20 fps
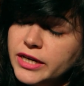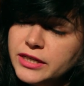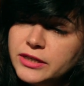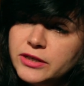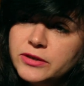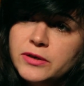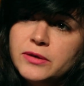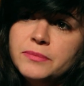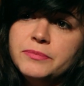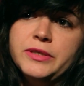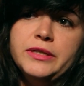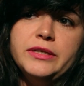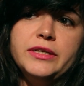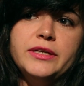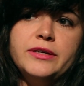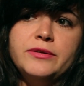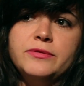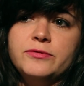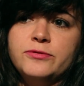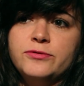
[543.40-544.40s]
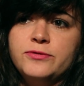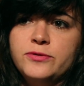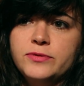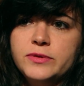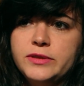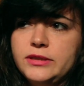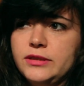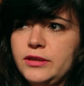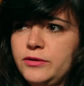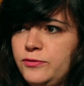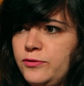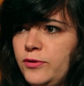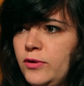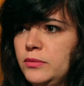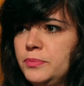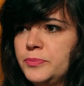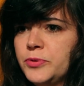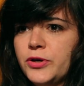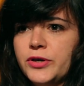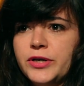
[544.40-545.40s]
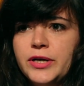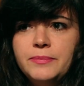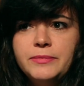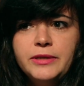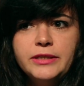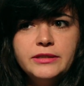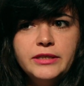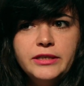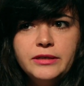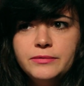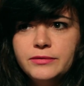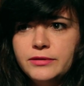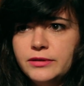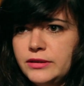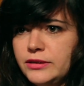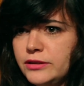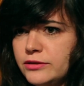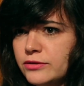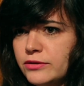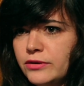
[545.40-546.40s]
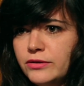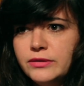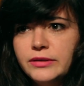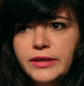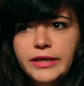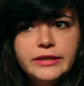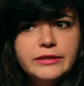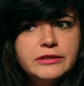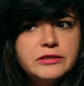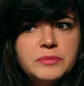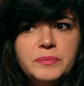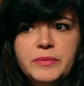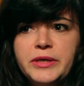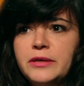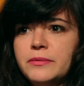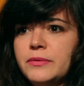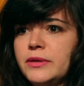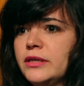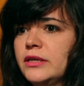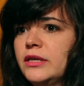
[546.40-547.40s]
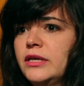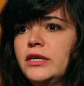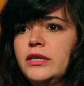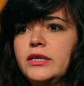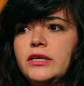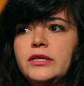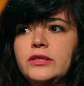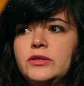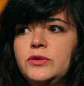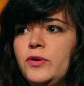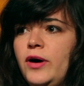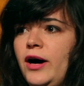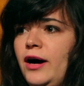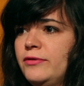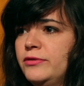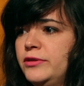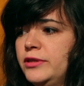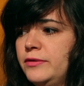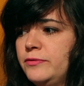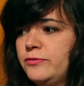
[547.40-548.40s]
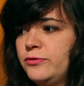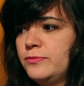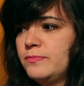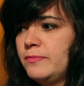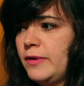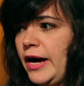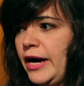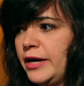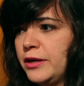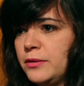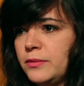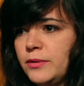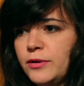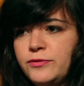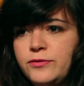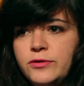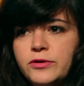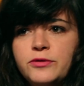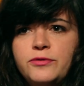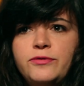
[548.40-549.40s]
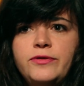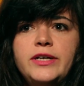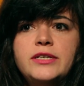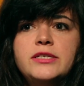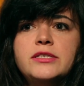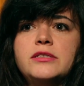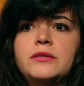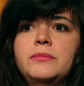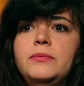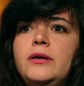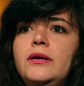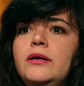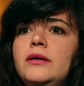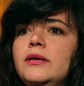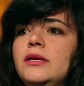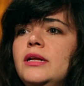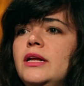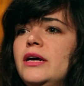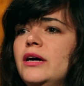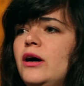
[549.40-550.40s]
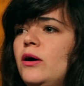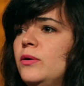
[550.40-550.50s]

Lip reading: I come in the fall program that everything is condensed, maybe to have the Iowa Book Festival,